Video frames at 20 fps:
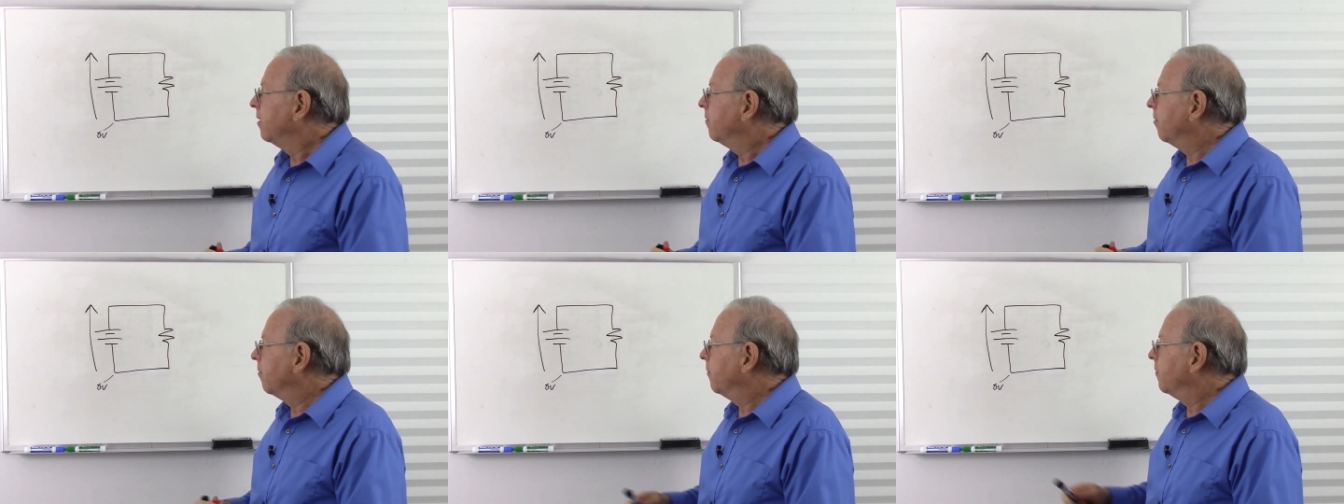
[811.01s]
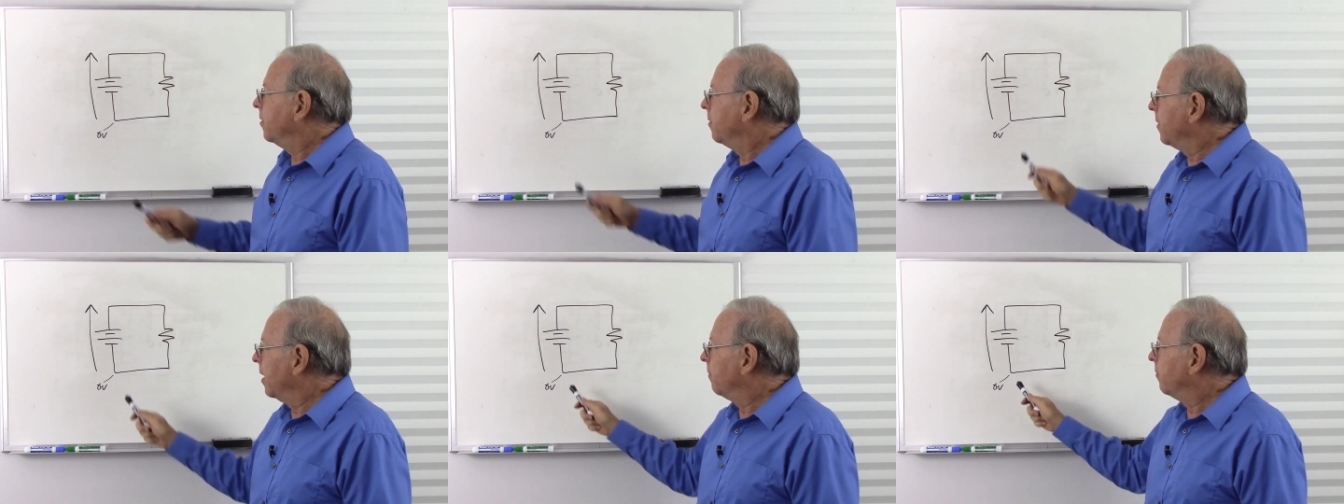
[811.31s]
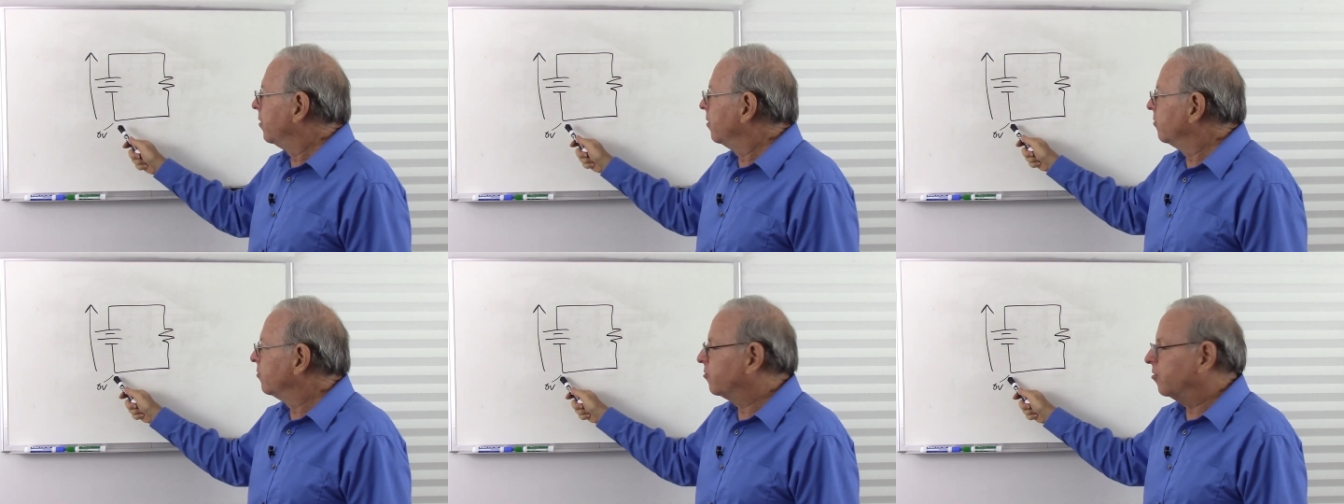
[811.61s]
But
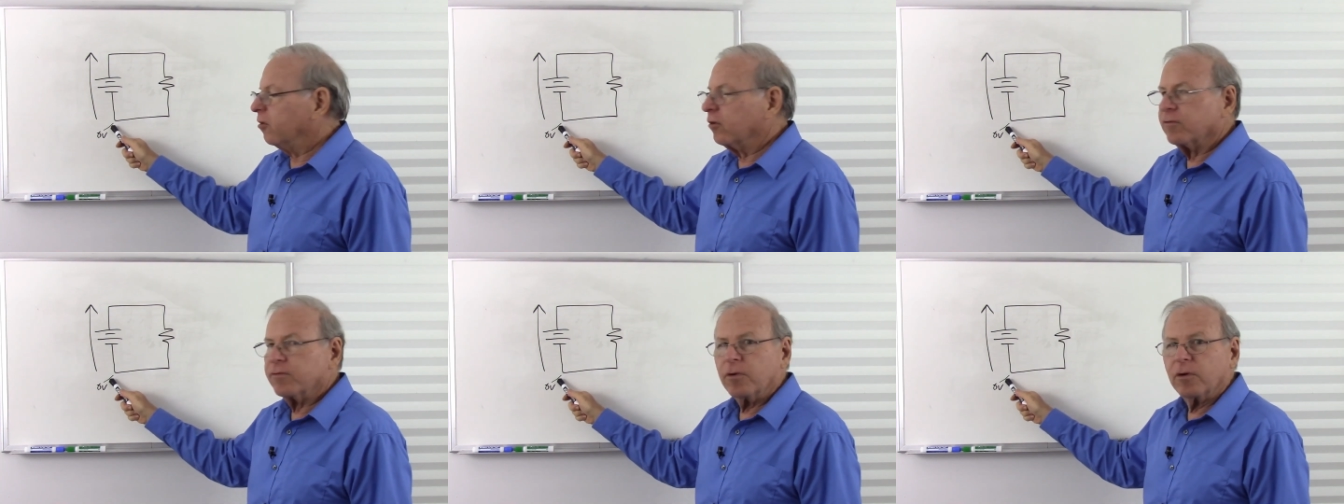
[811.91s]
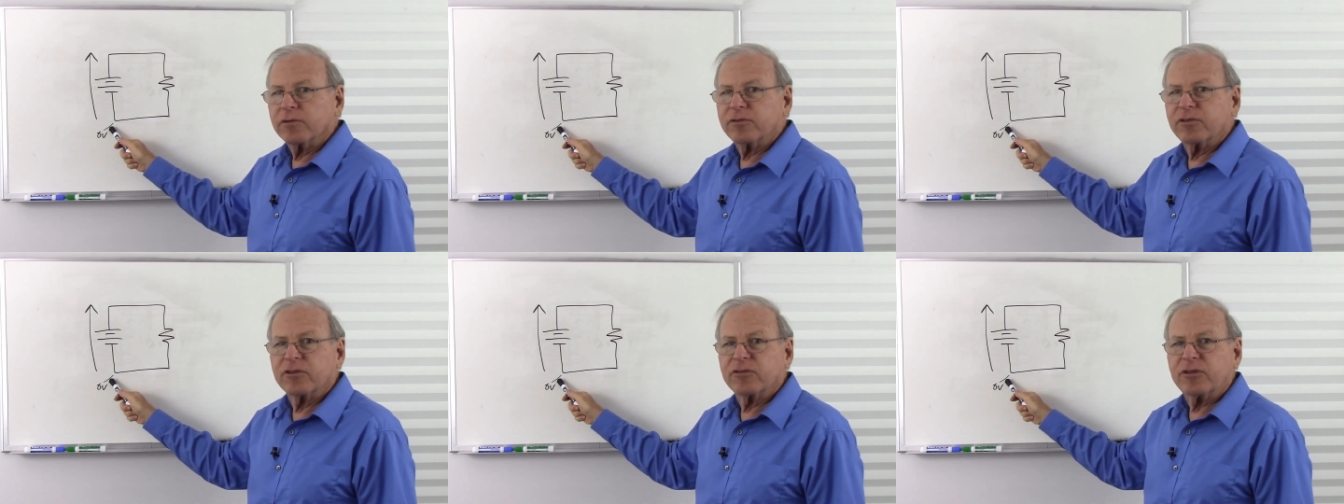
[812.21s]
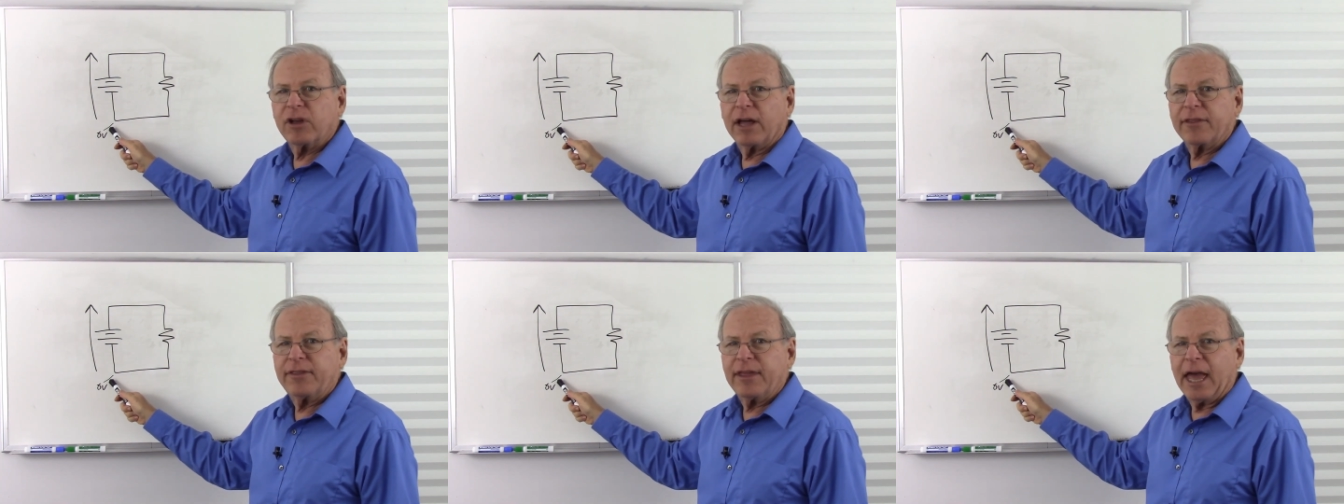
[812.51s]
remember, zero volts
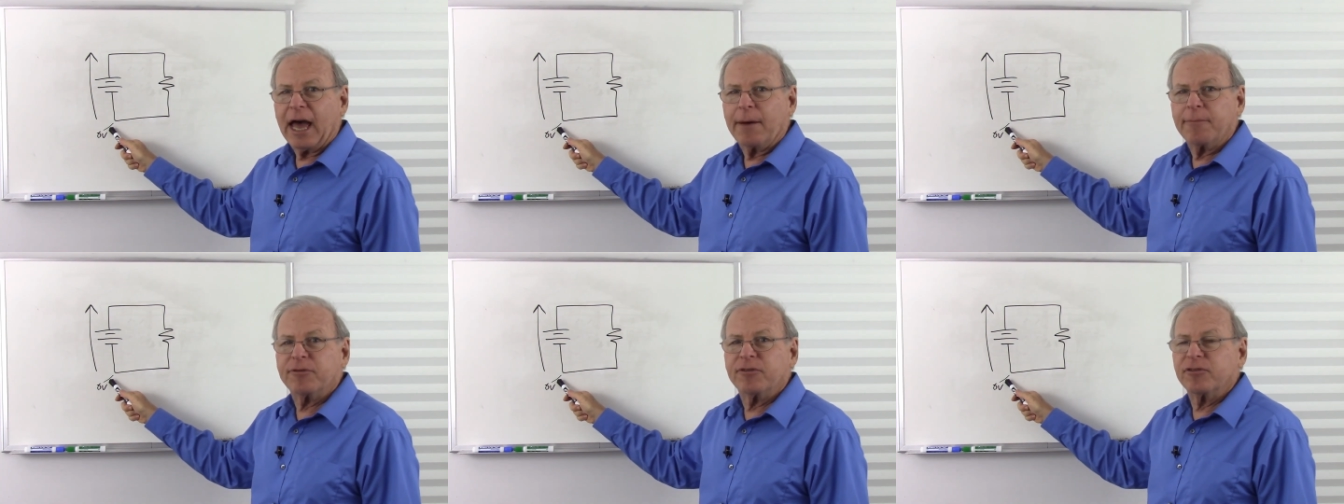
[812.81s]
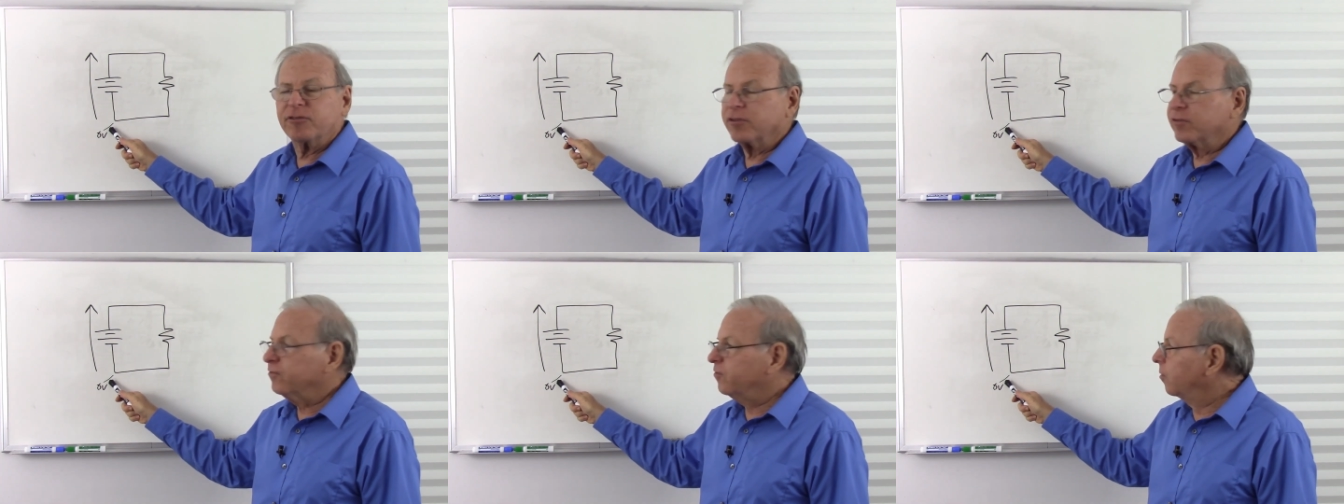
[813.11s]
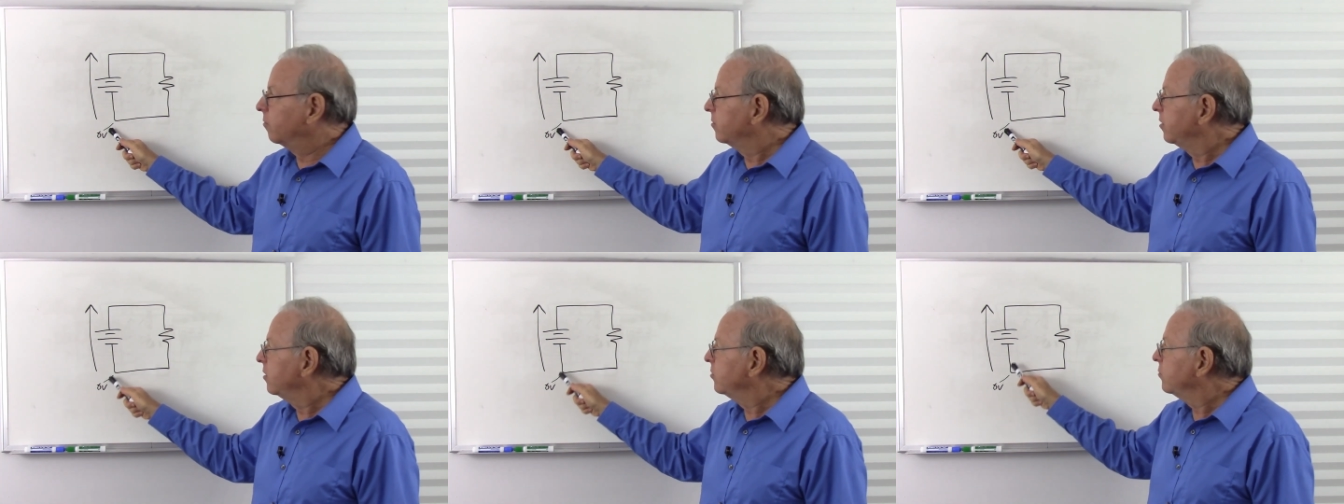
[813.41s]
is not the absence of
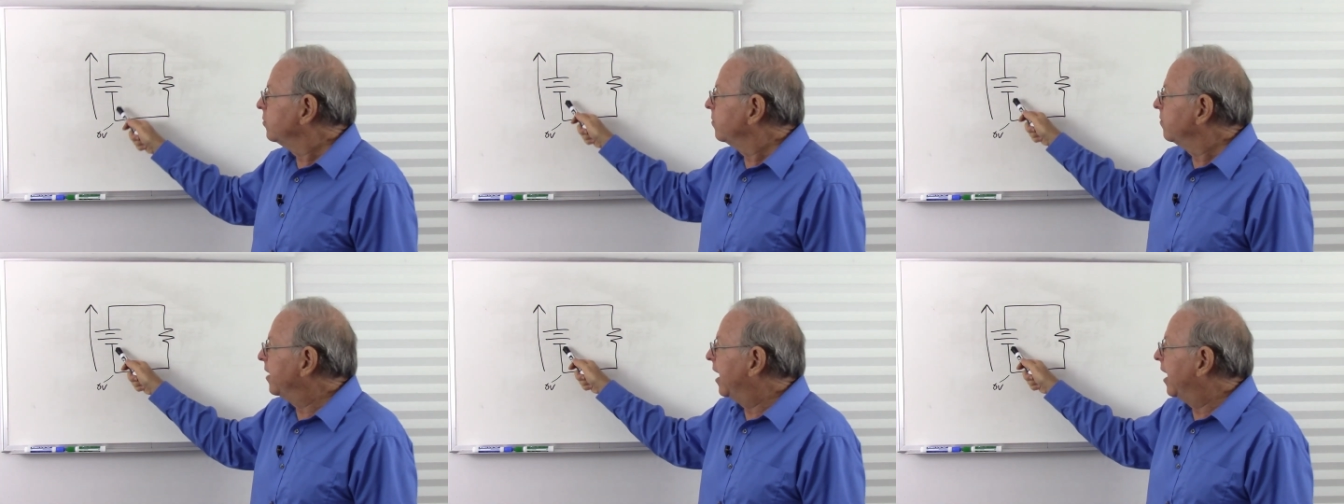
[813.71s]
voltage.